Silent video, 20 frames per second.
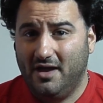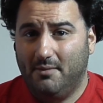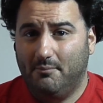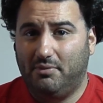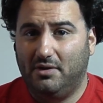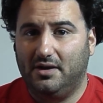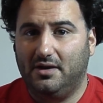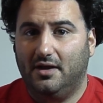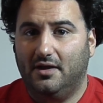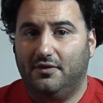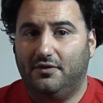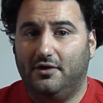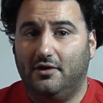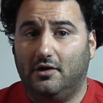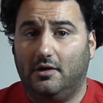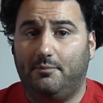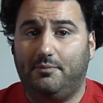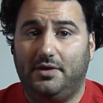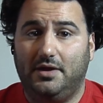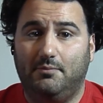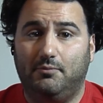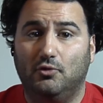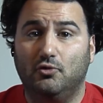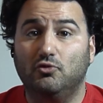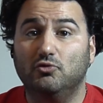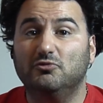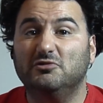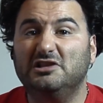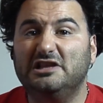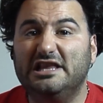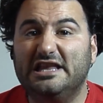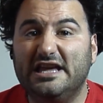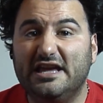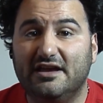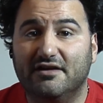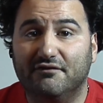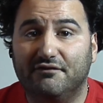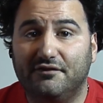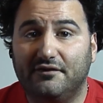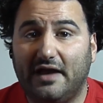but there are people who
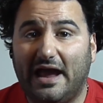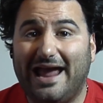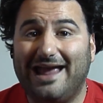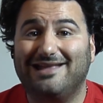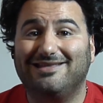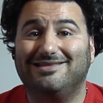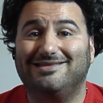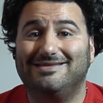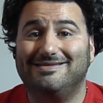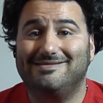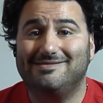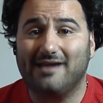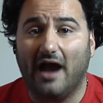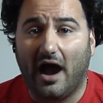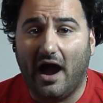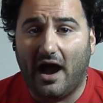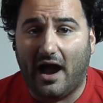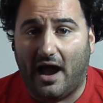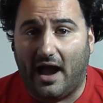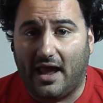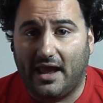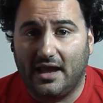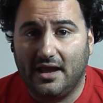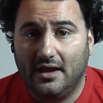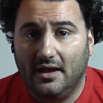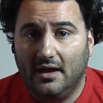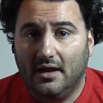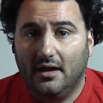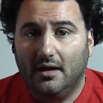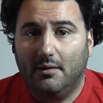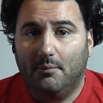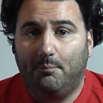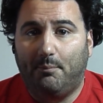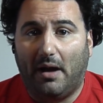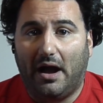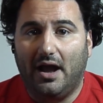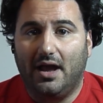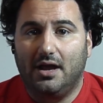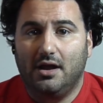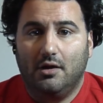live and die
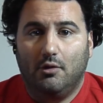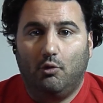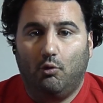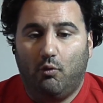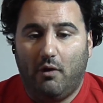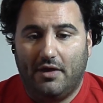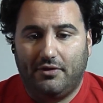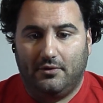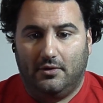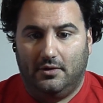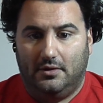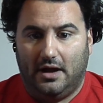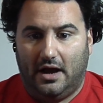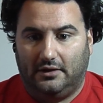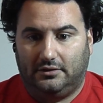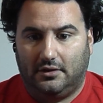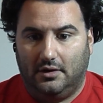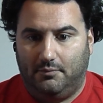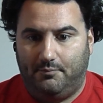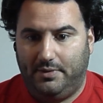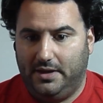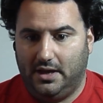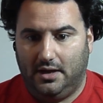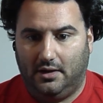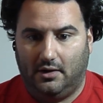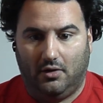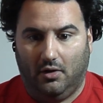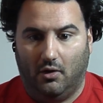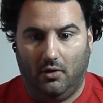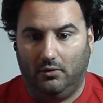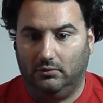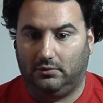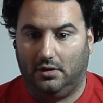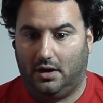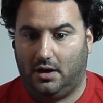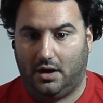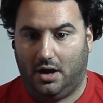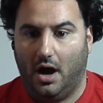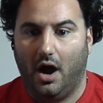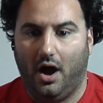by whether or not they're being called a
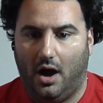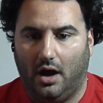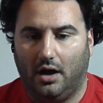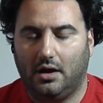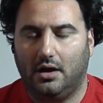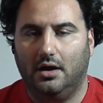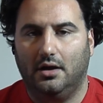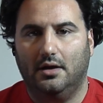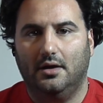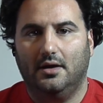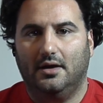cuck,